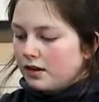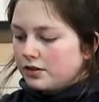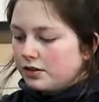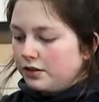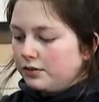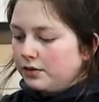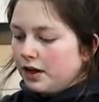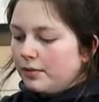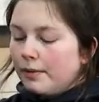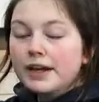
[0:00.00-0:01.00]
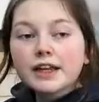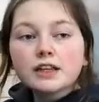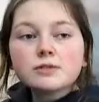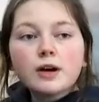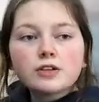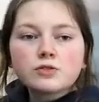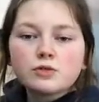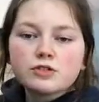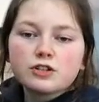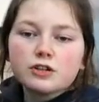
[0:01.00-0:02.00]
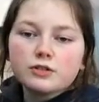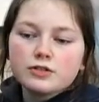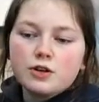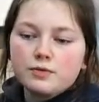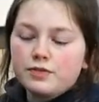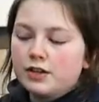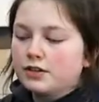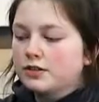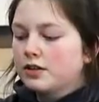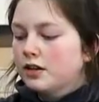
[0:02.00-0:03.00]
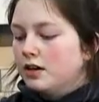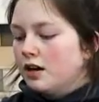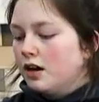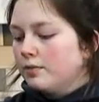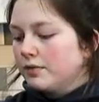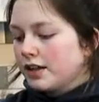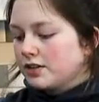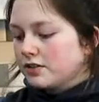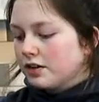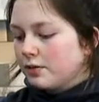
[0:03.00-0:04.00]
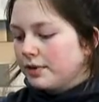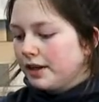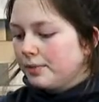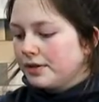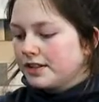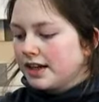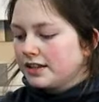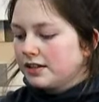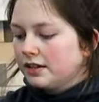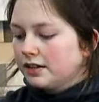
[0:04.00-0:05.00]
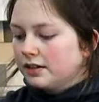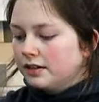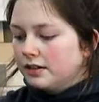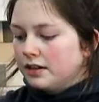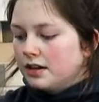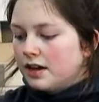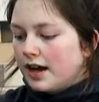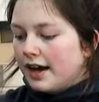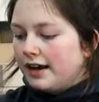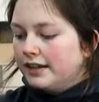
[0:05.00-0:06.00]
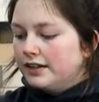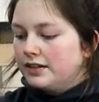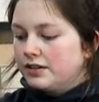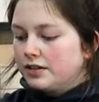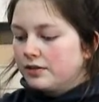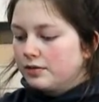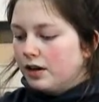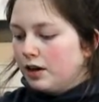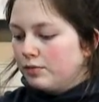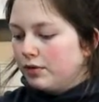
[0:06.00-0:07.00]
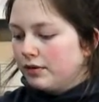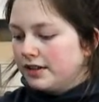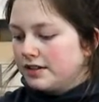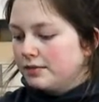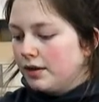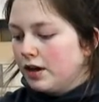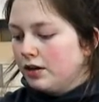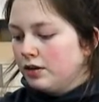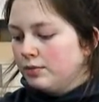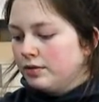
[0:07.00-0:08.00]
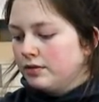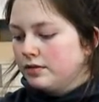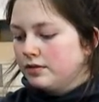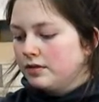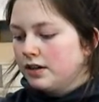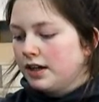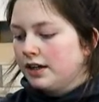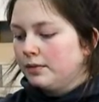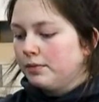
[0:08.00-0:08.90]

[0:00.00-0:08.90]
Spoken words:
So I'm making the tomato sauce to go on top first. That's just going to be passata and probably some herb and